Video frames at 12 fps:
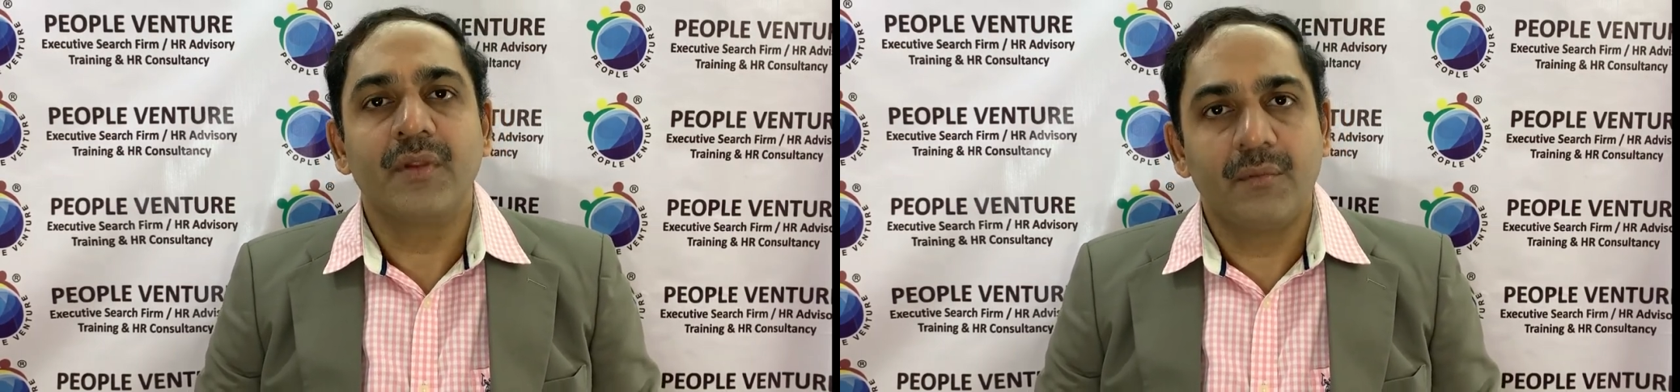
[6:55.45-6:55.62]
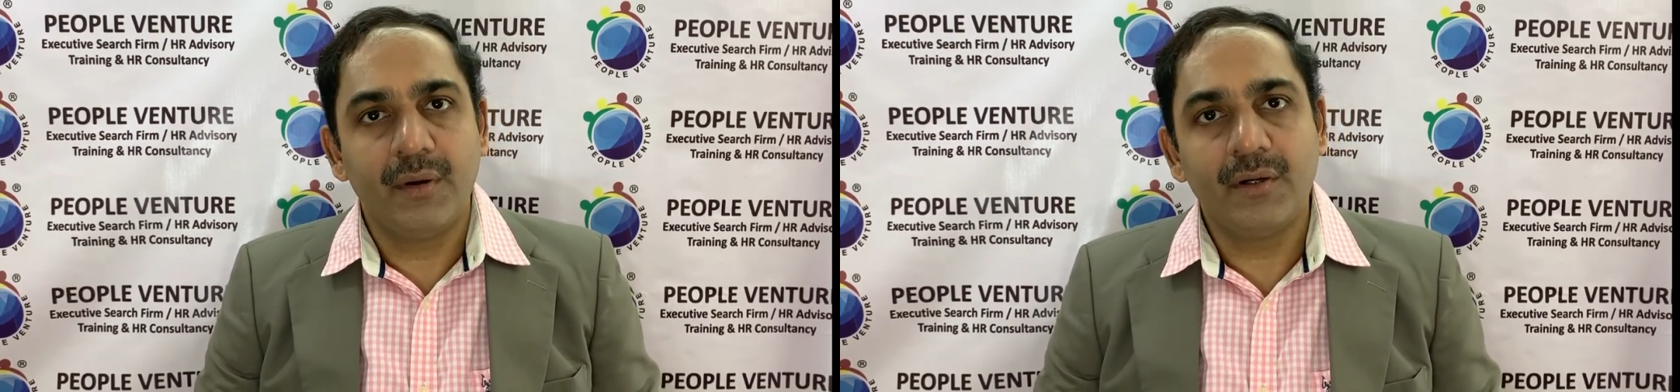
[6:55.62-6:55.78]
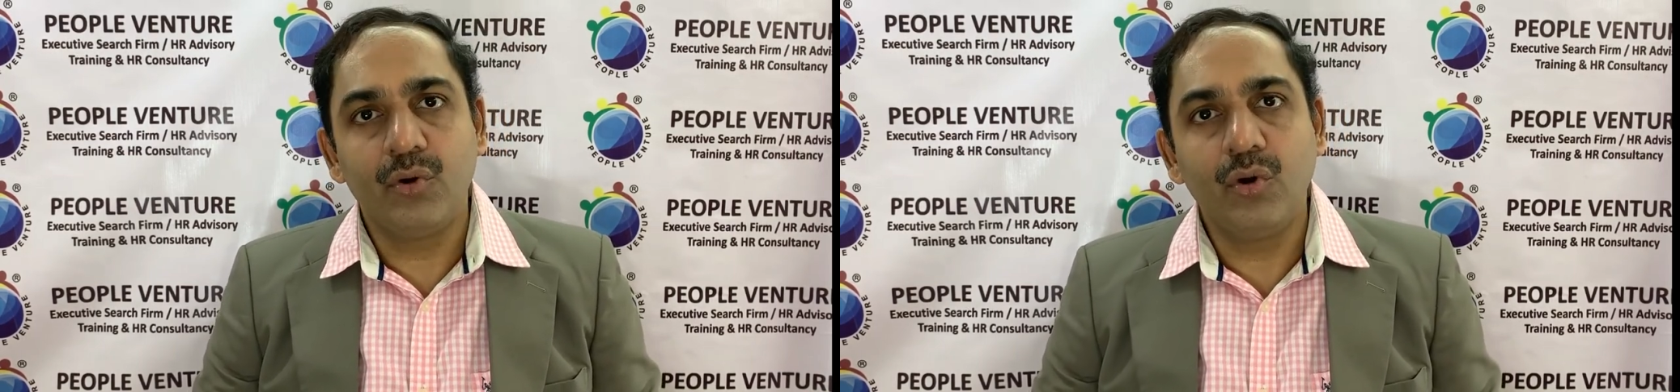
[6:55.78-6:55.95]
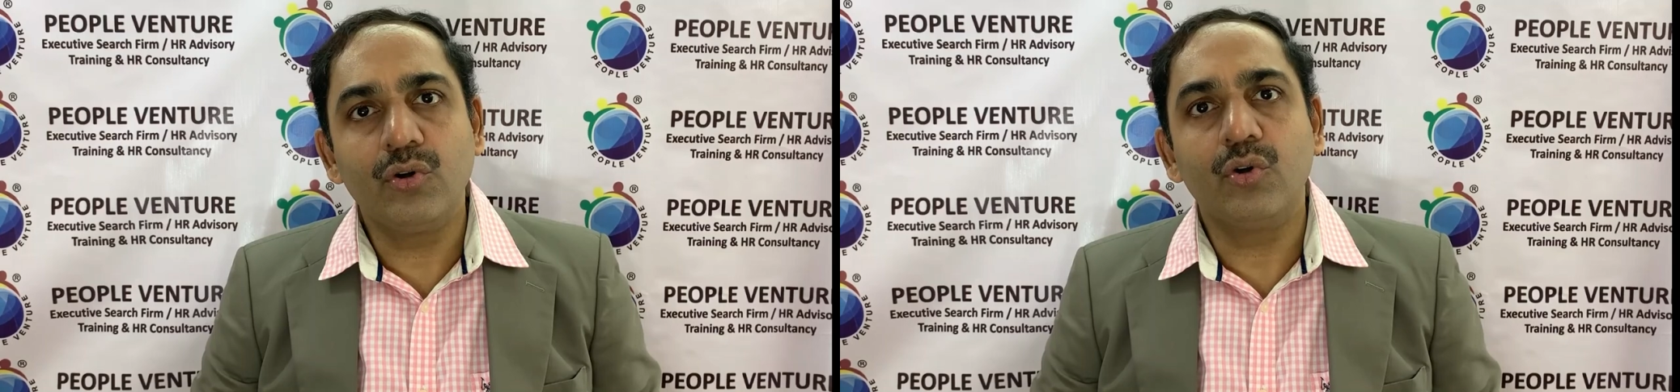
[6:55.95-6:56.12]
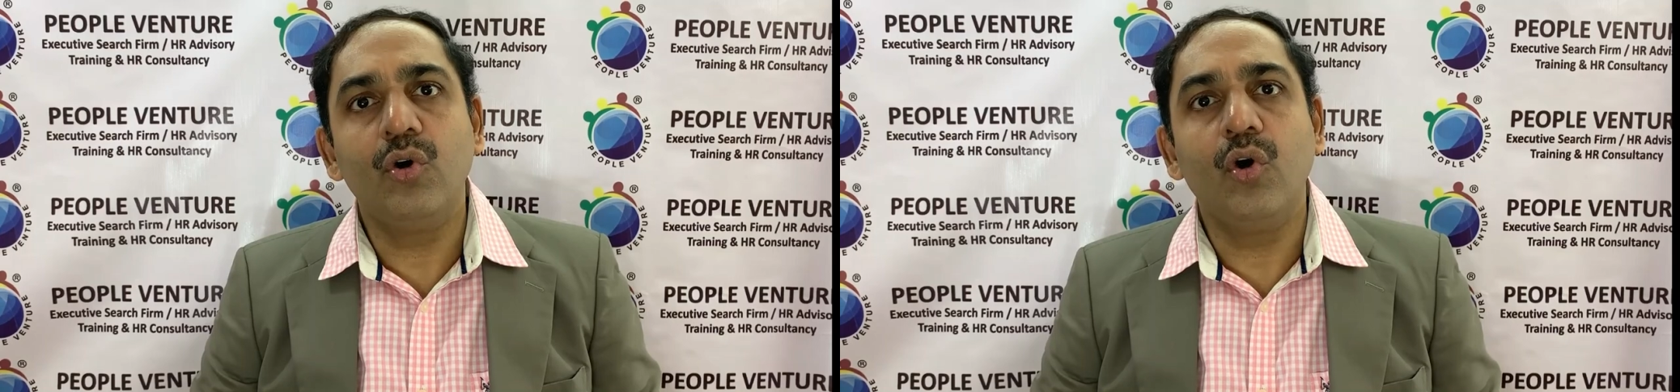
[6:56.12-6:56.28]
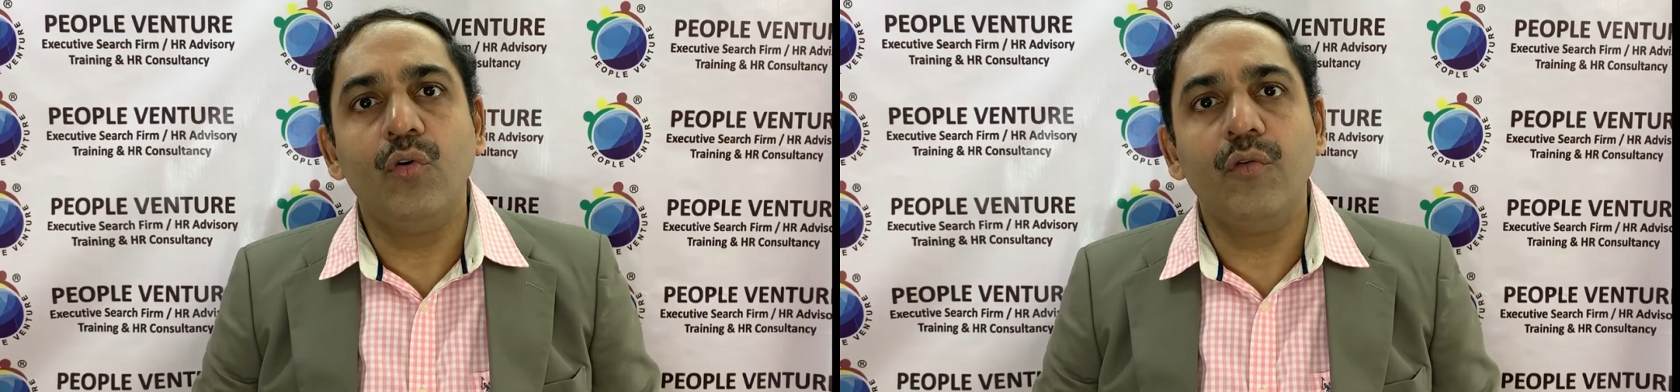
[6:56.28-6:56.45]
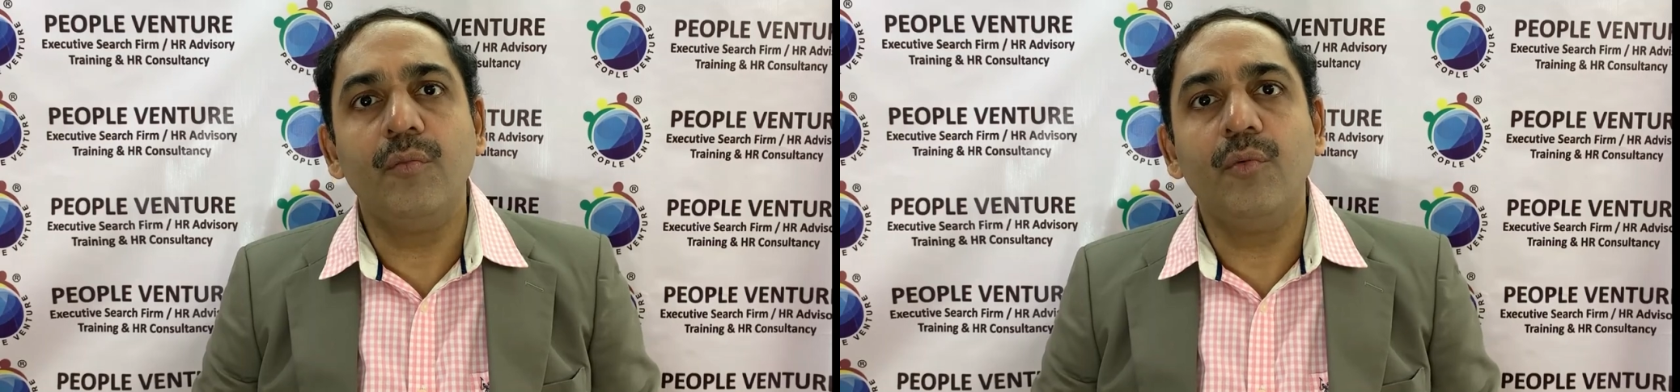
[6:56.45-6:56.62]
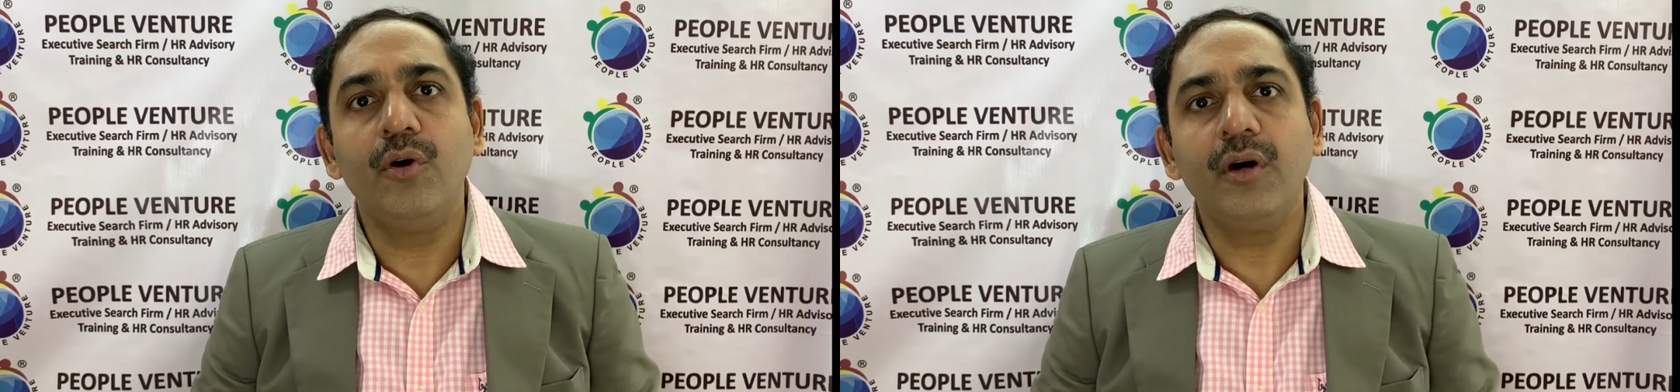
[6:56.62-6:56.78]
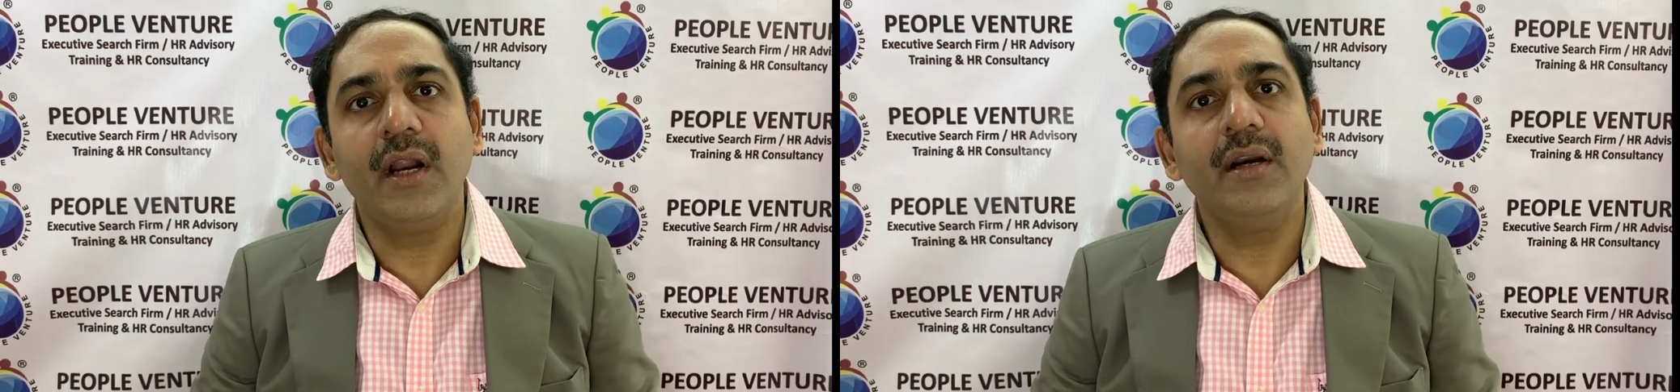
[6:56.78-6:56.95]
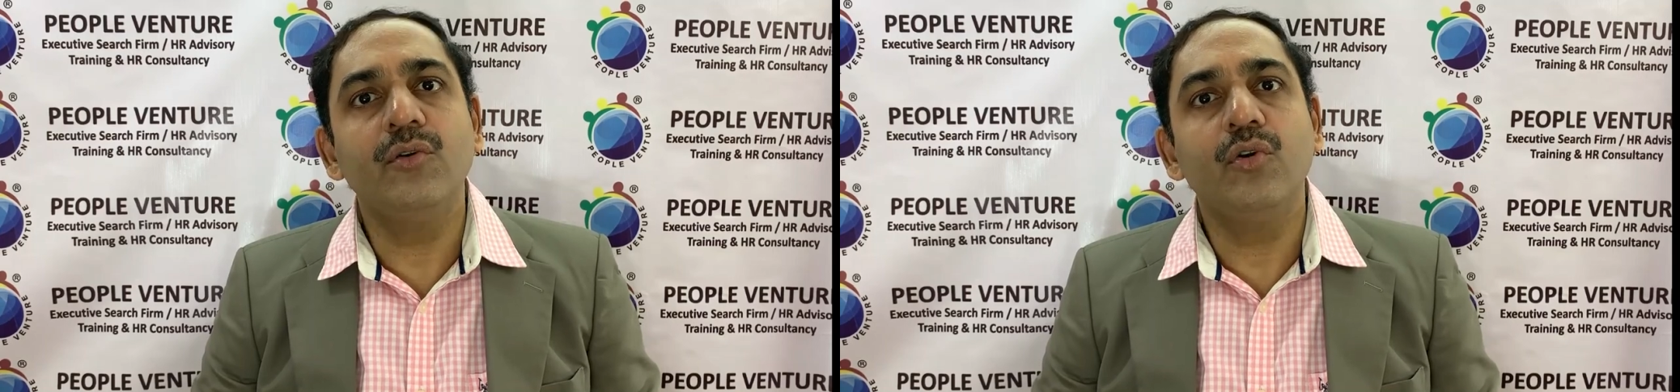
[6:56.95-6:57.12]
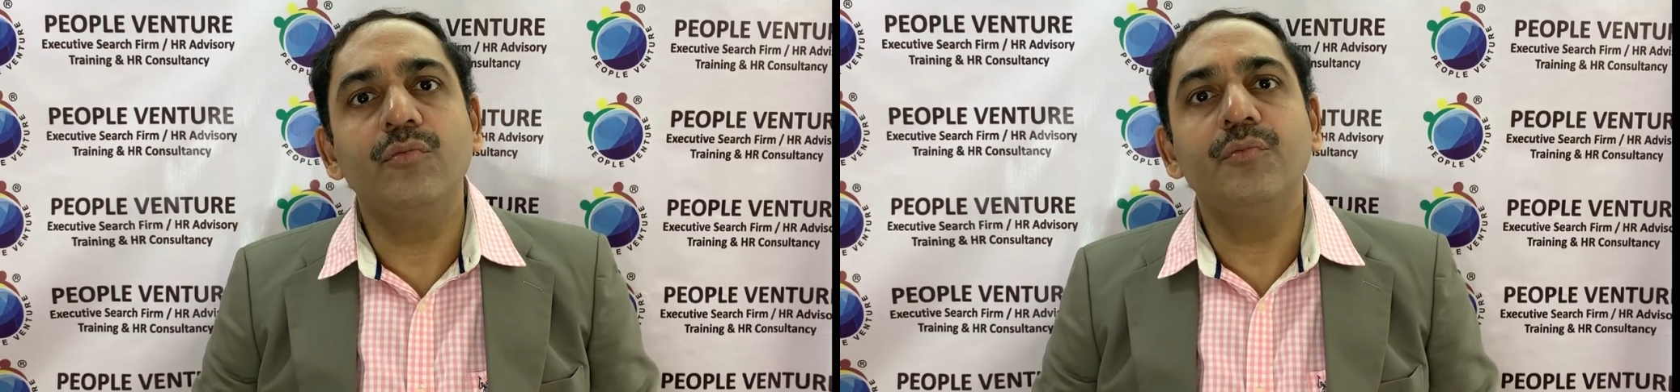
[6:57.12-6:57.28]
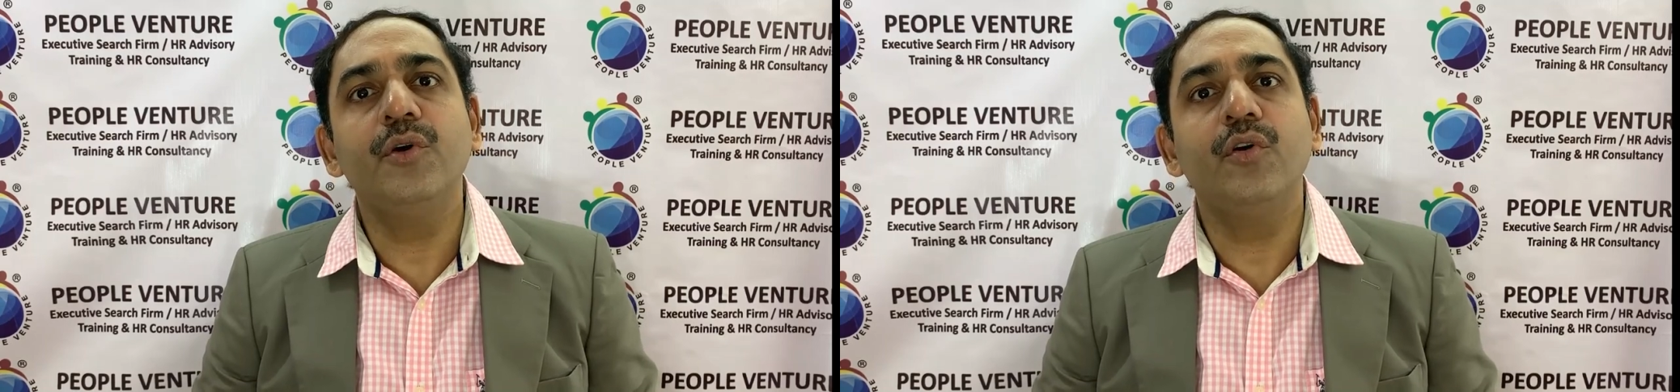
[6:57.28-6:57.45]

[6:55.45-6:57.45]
but don't go overboard and don't be